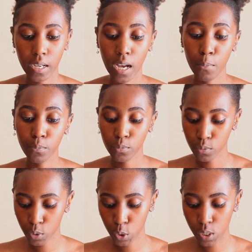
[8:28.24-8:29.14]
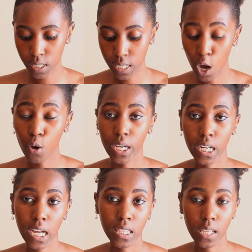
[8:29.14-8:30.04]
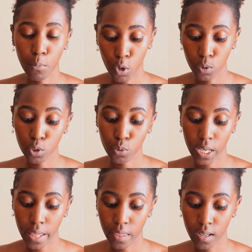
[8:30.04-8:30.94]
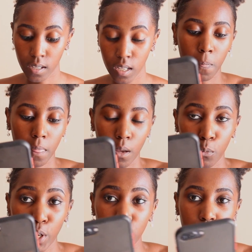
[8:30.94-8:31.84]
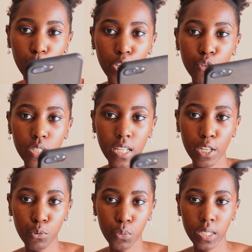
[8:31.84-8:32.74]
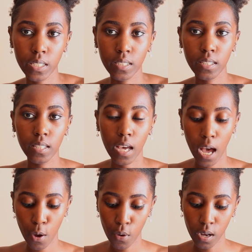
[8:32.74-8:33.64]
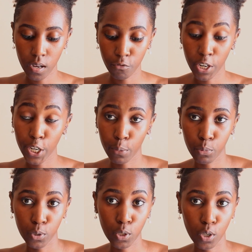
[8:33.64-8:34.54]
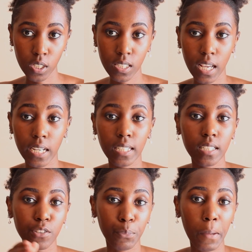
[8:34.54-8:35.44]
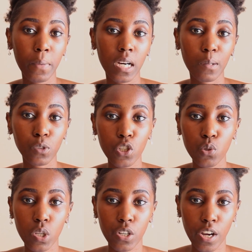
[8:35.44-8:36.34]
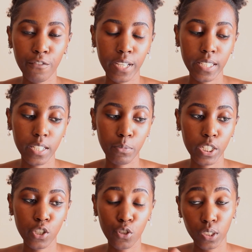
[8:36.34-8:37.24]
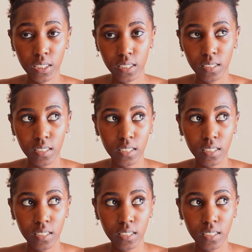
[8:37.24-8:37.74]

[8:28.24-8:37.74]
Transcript: come now and add them all together. We're going to start with our variable costs, and remember, I'm just doing rough estimates, not